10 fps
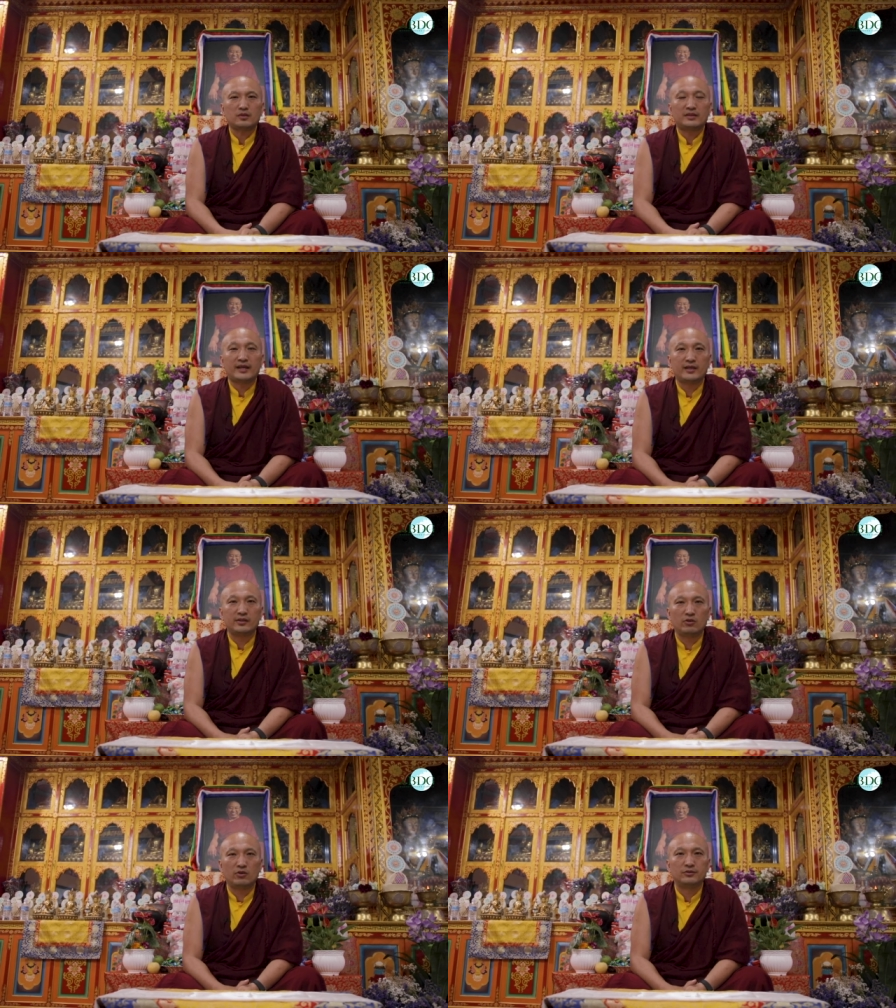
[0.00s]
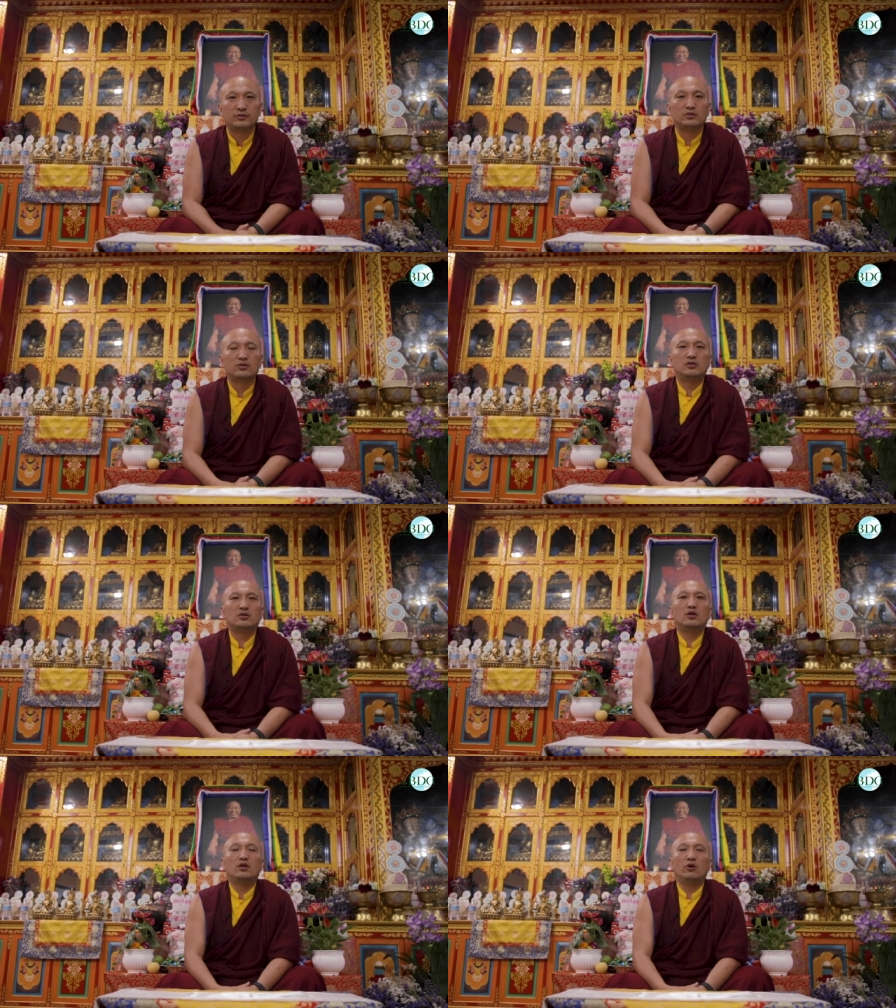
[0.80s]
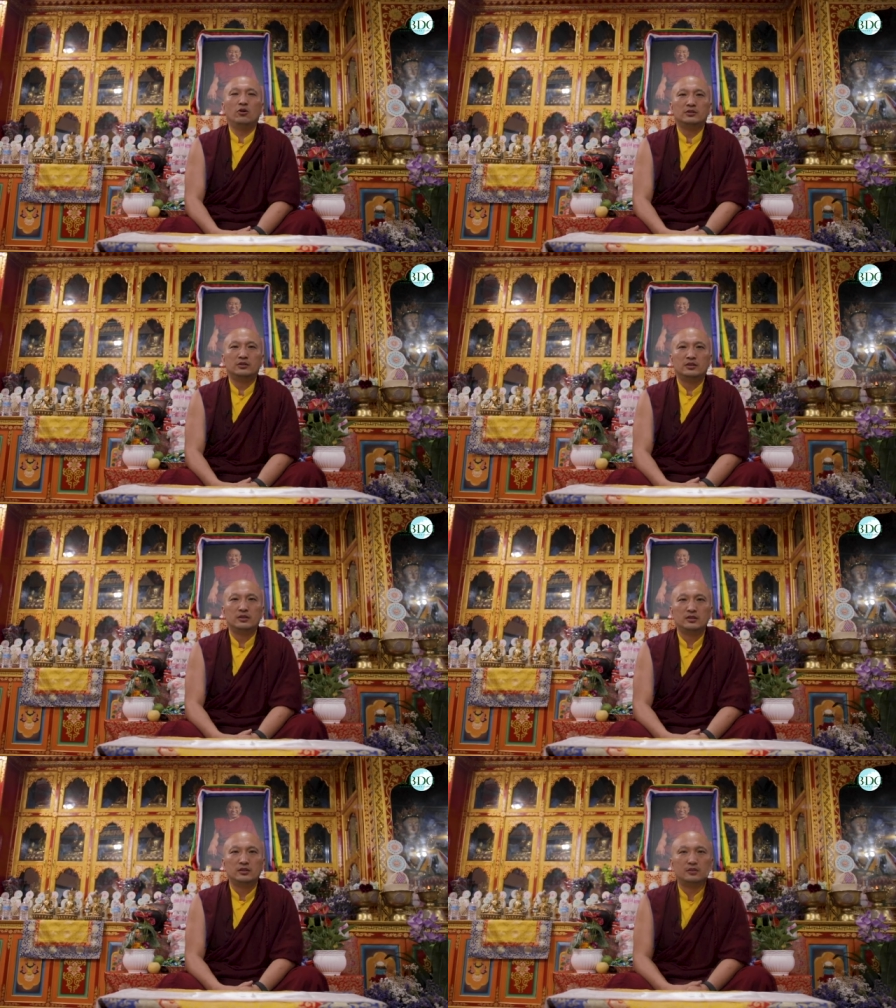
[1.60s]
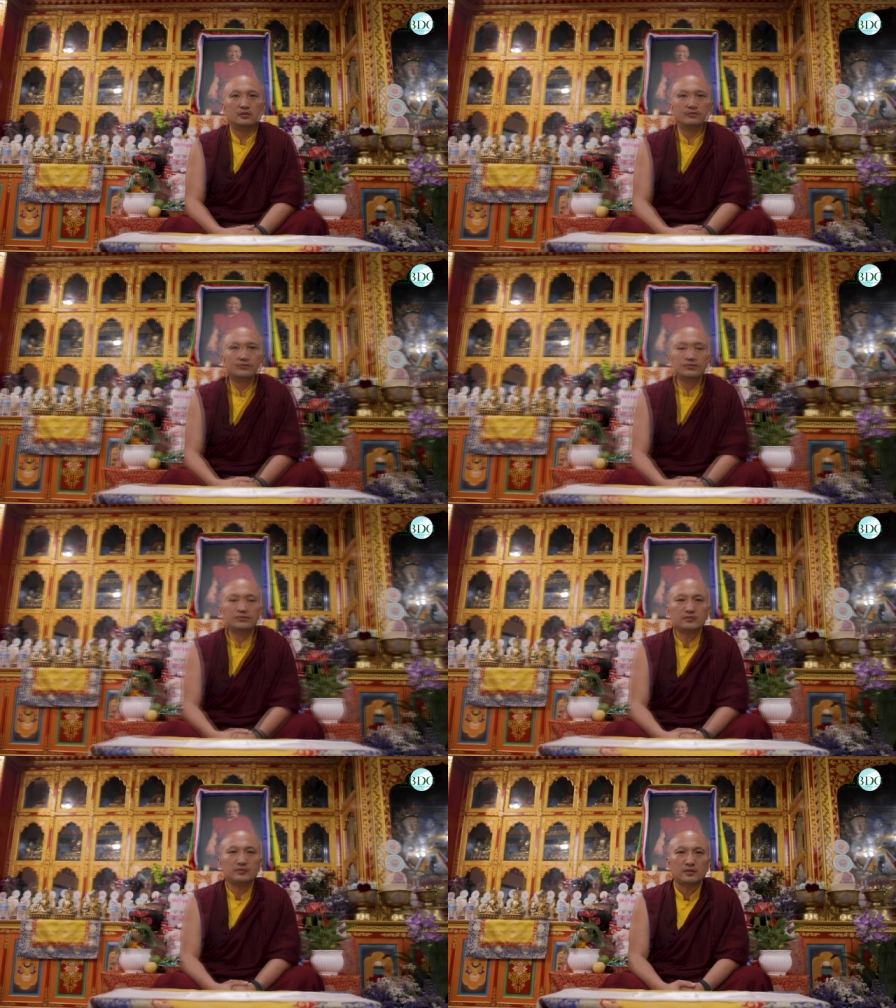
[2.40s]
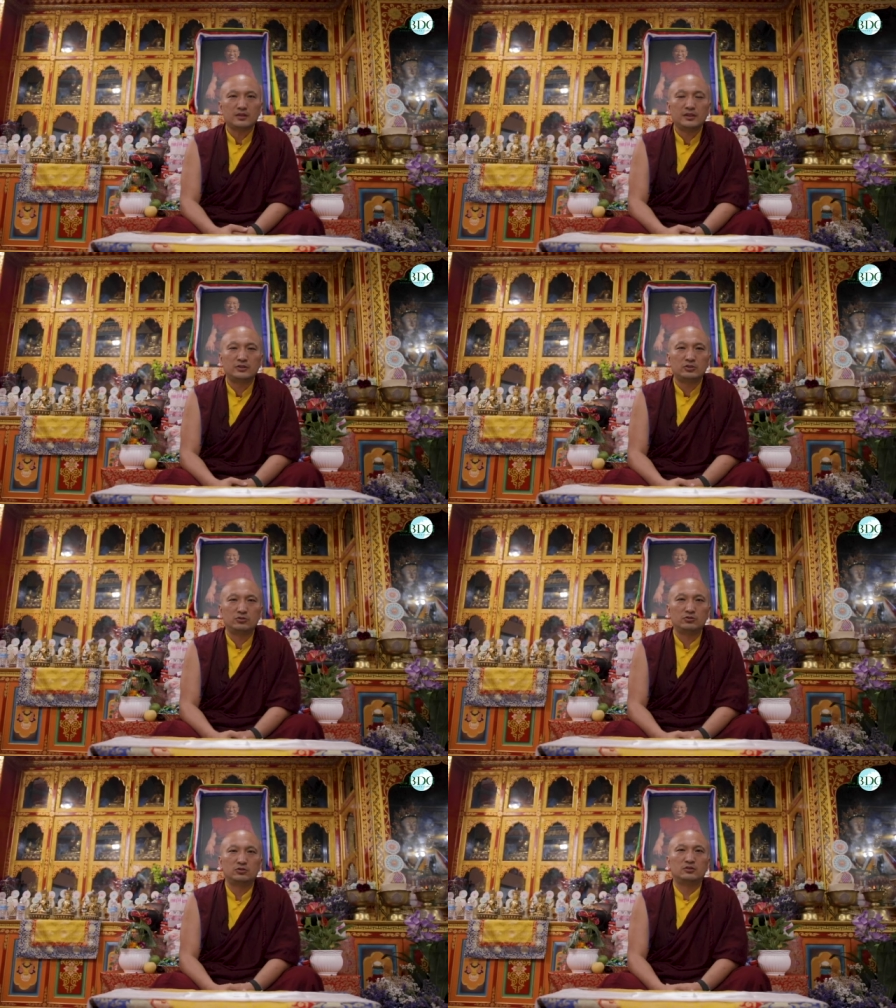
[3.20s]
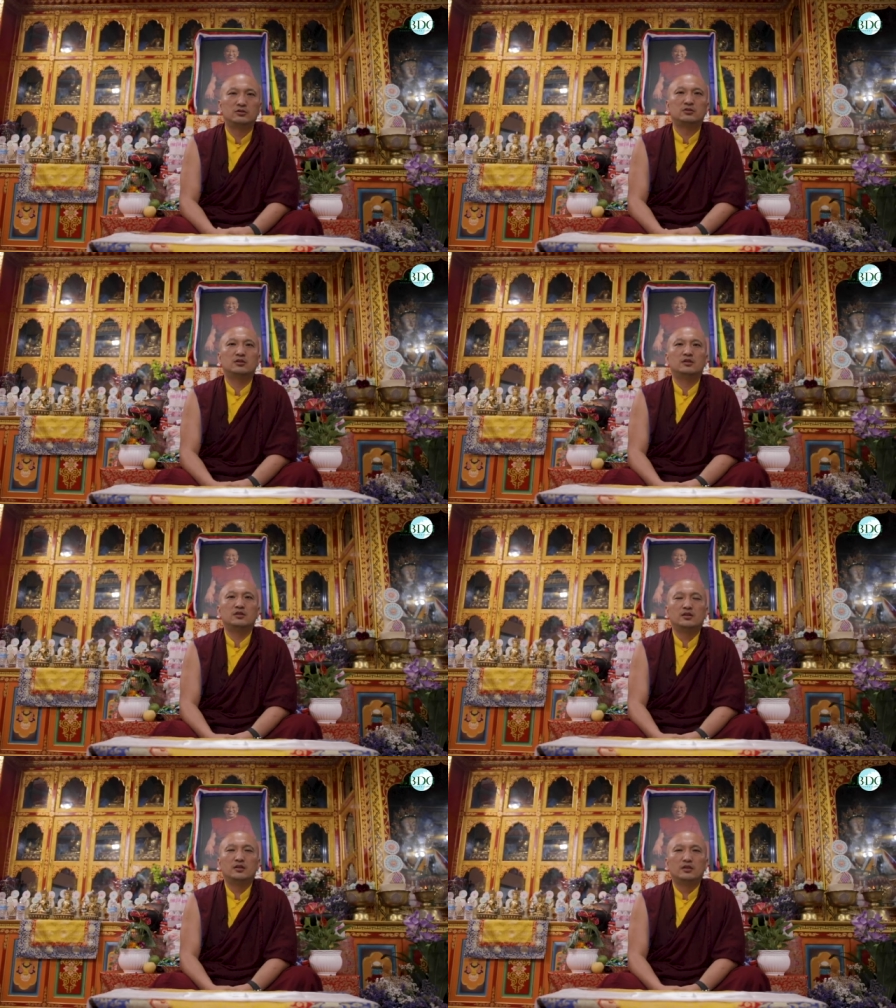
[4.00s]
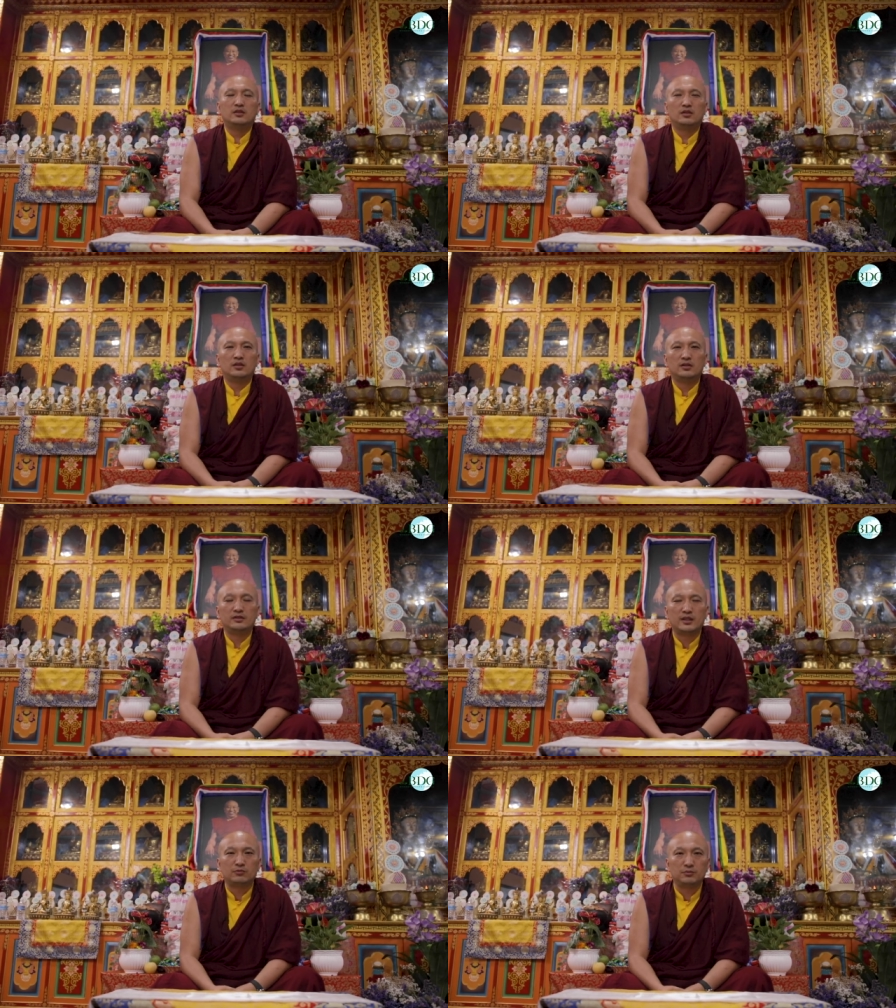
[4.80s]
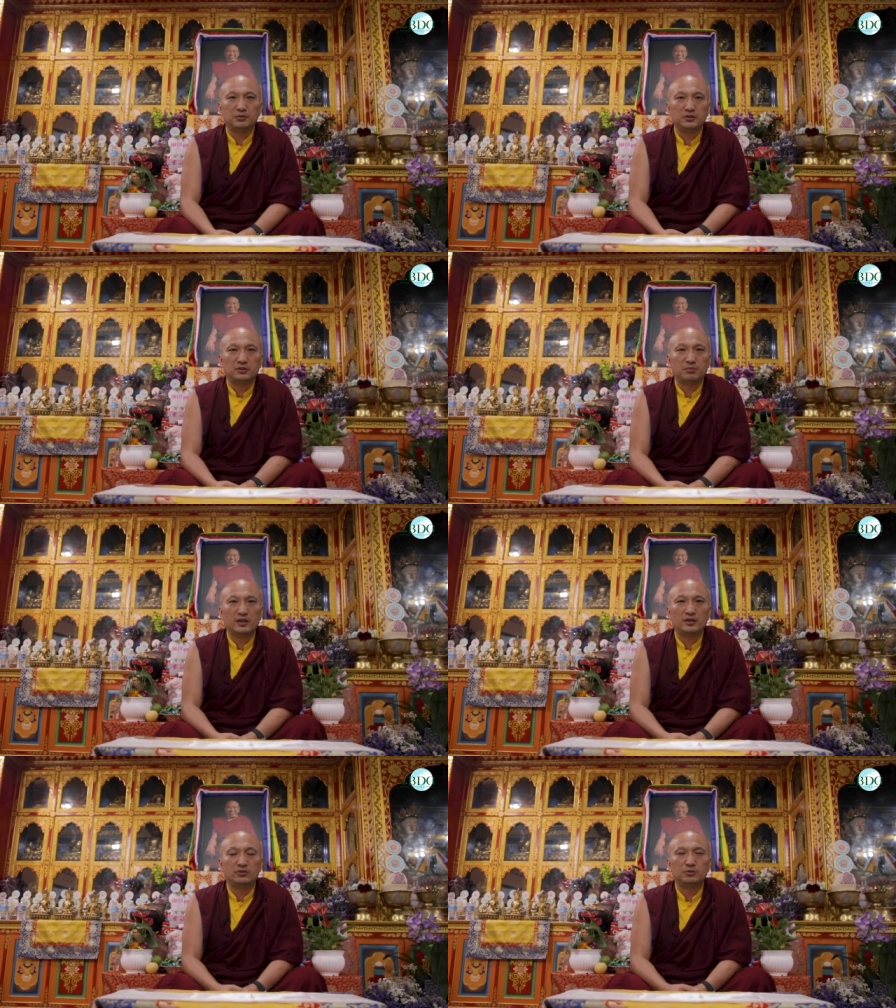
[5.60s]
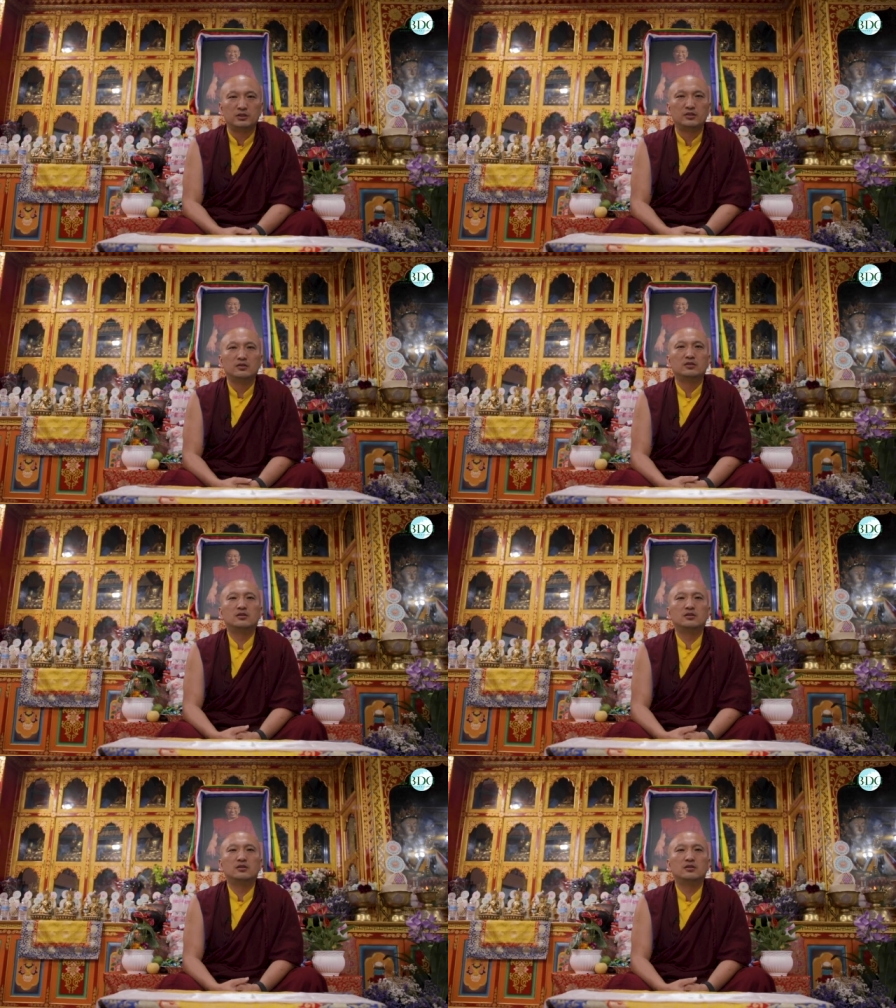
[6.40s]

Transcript: carry on all the institutions that were built by Rinpoche.